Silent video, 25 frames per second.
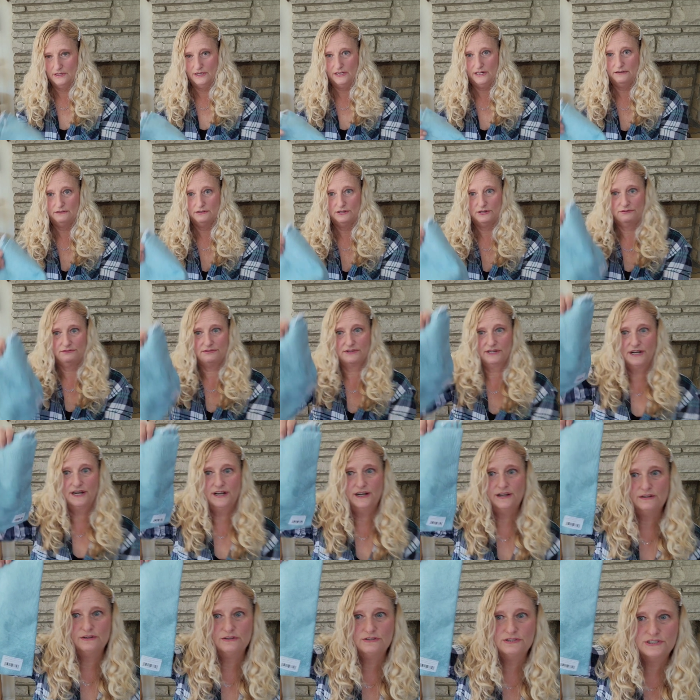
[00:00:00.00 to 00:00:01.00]
I don't know if the
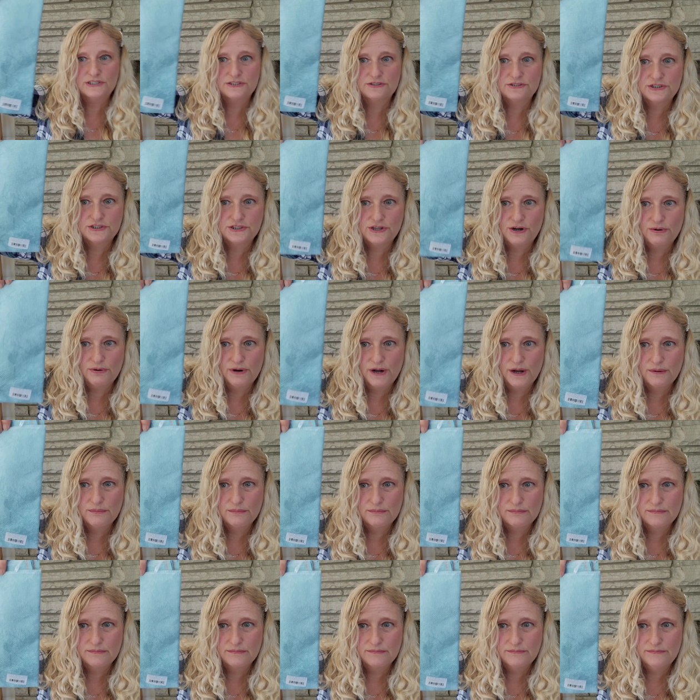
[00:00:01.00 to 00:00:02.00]
colors will show up.
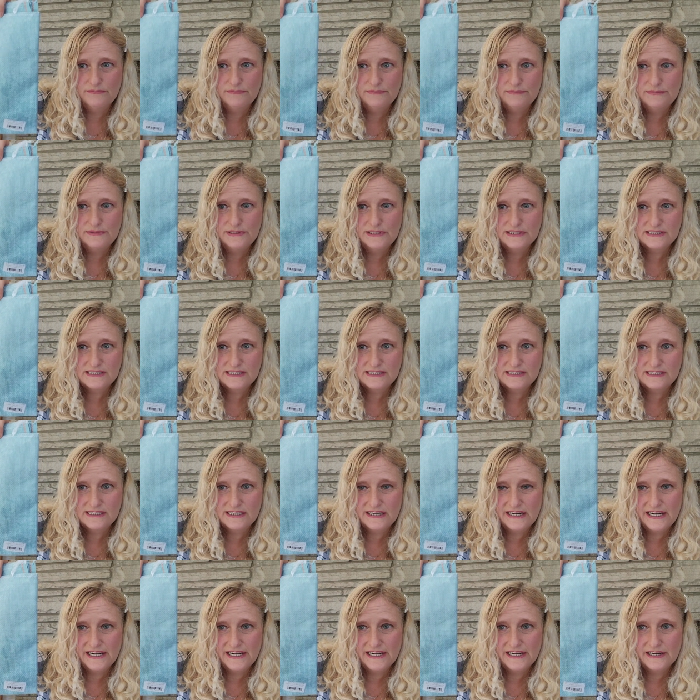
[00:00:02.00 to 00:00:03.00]
This is
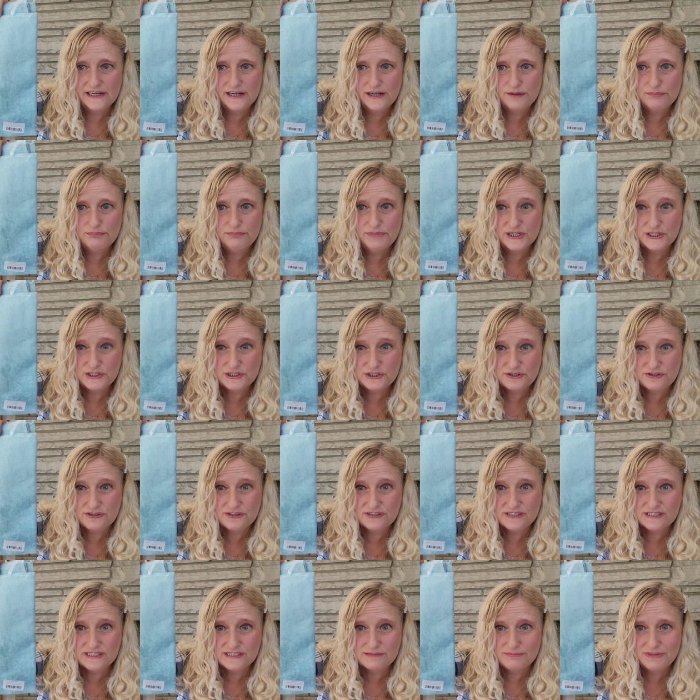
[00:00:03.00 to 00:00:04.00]
an Ada, picture
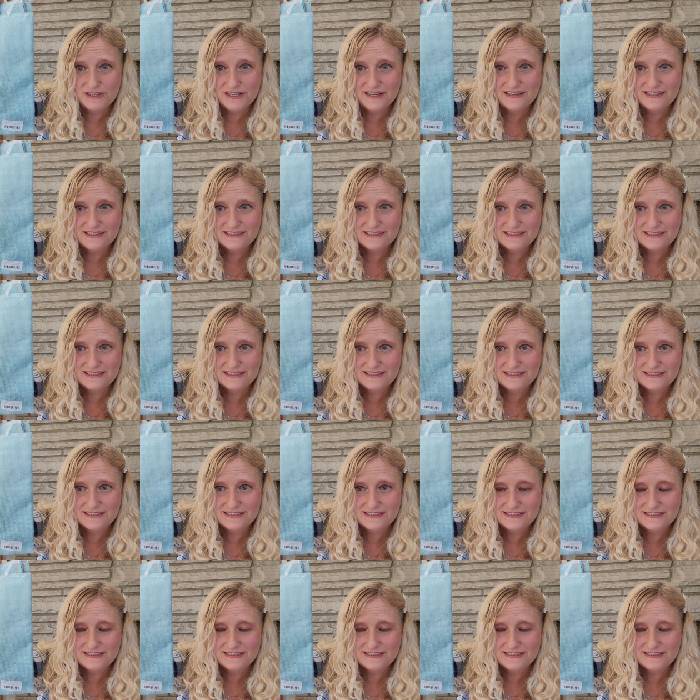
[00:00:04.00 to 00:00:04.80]
this plus.